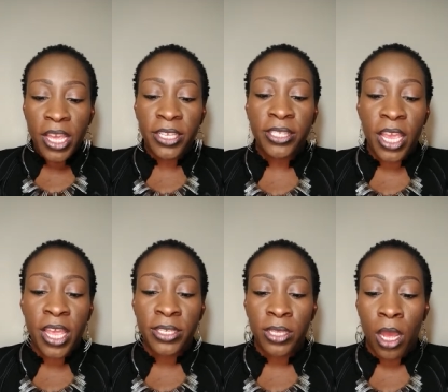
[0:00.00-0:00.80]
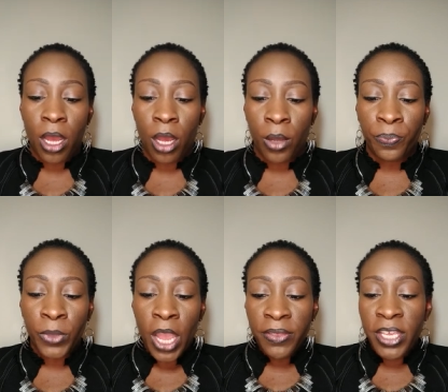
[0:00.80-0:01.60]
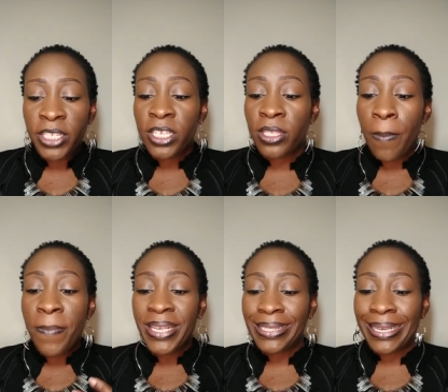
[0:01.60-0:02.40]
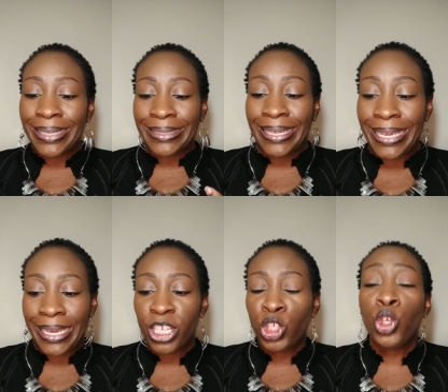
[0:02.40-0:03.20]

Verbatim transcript: it says, um, this is the missing link